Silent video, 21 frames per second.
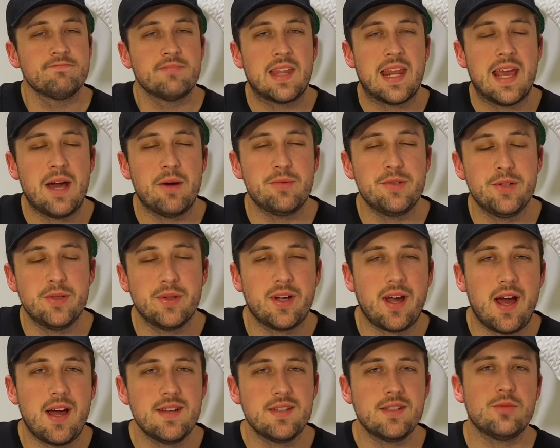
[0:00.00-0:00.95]
How we doing,
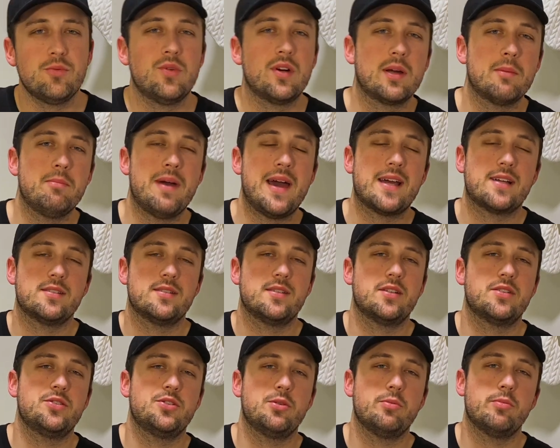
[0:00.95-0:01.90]
guys? Welcome back to
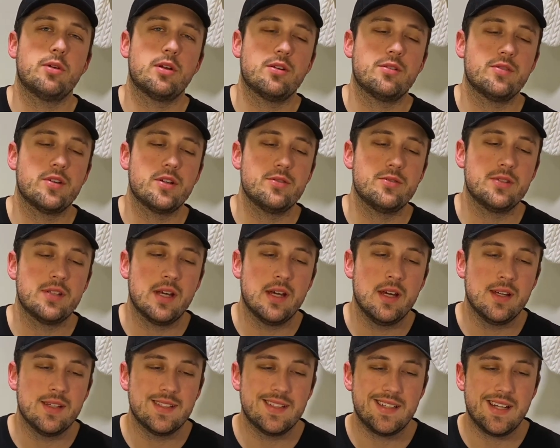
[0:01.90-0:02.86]
62 Beer Reviews.
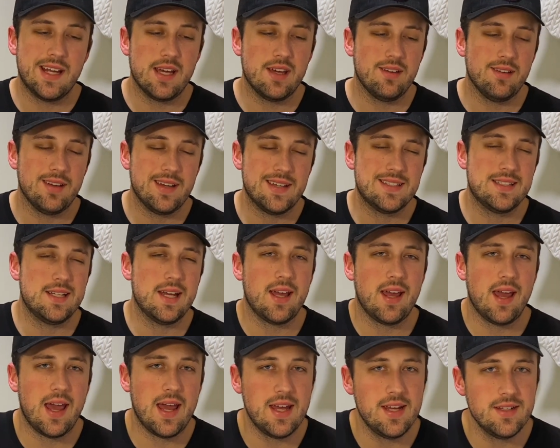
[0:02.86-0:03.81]
Today is day
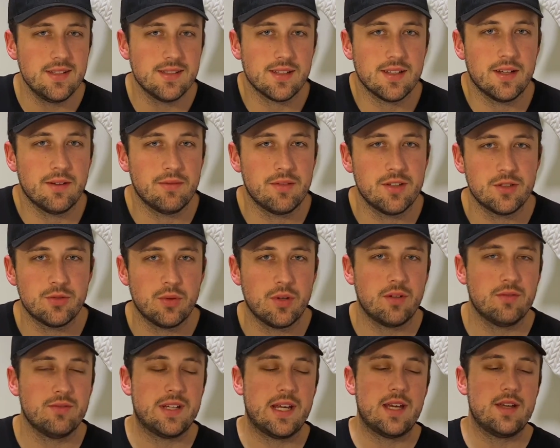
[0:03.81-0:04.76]
8 of the
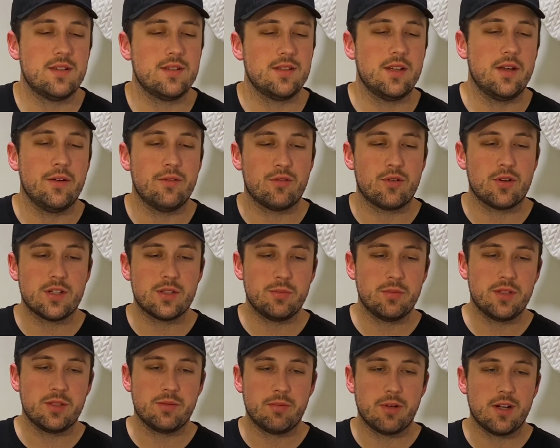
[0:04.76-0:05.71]
12 days of
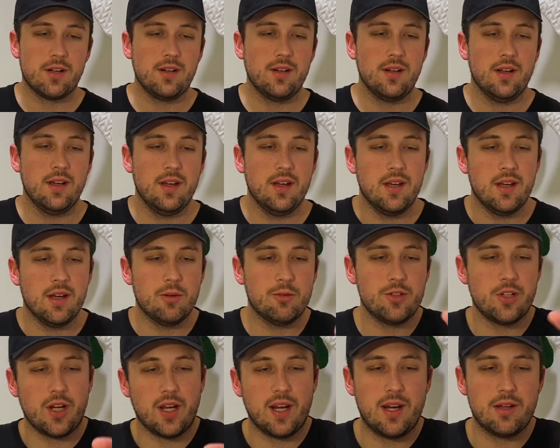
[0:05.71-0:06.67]
Christmas beer.
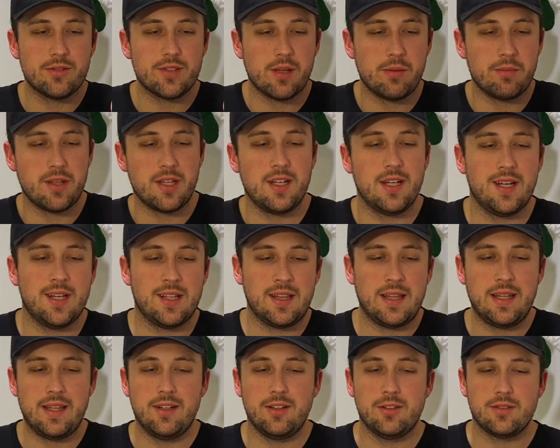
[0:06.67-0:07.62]
Checking out something a
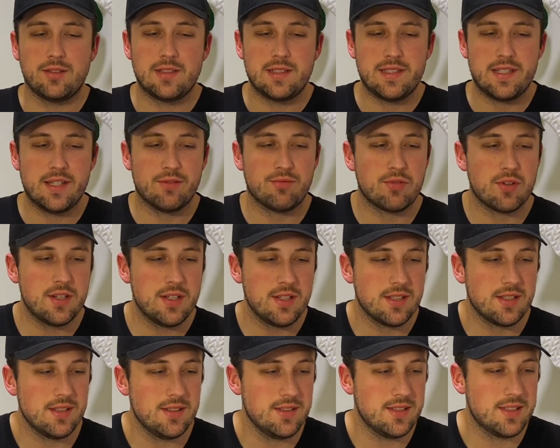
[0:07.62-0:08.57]
little different
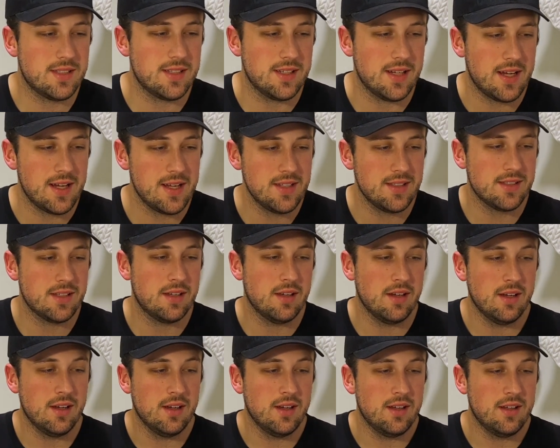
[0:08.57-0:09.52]
tonight.
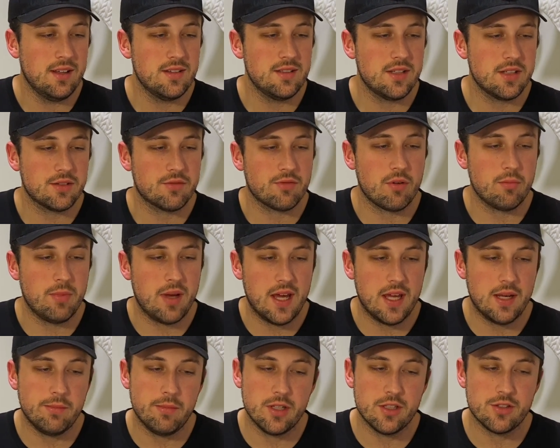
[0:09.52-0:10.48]
This is from
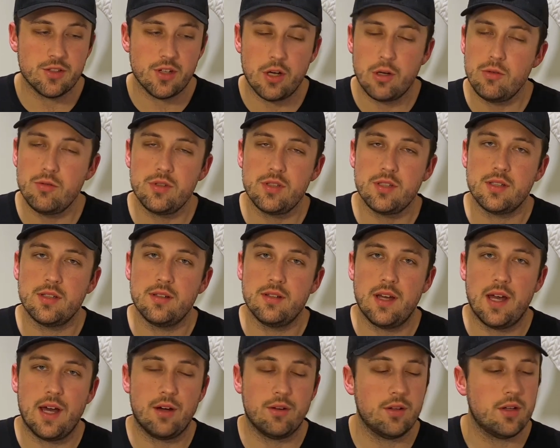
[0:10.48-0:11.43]
Edmund's Oast
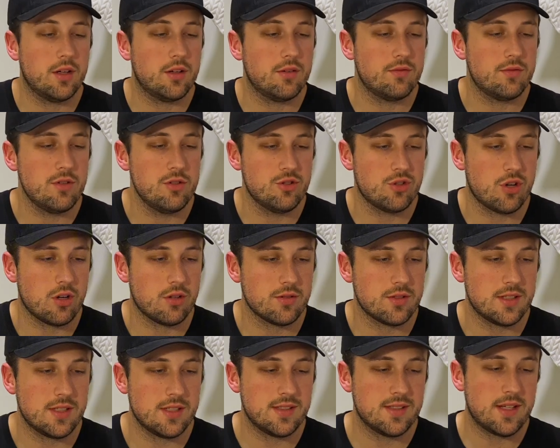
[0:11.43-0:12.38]
out of
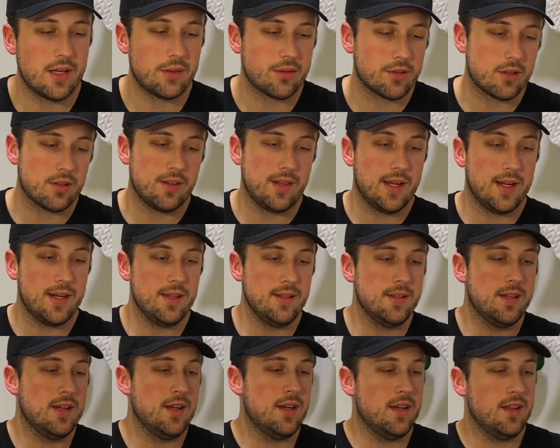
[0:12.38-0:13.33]
Charleston, South Carolina.
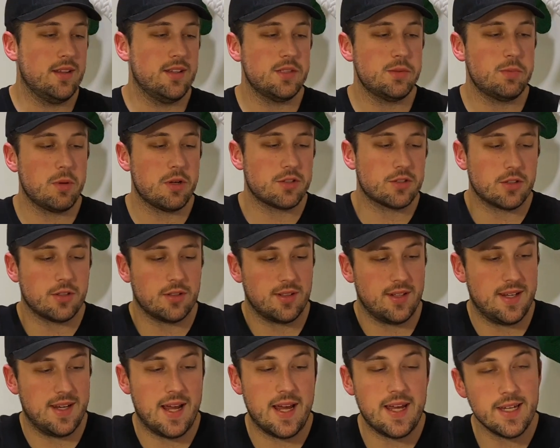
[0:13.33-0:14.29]
This beer is called
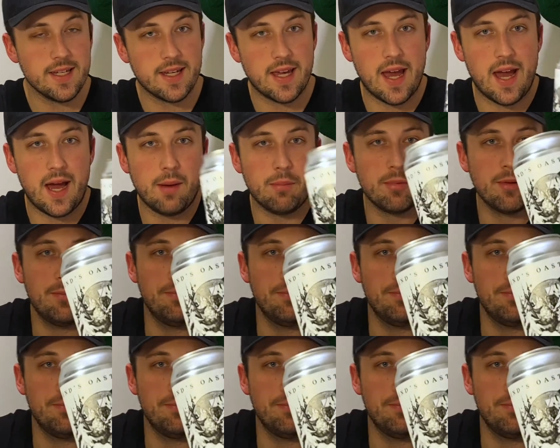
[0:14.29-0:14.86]
Nightcap.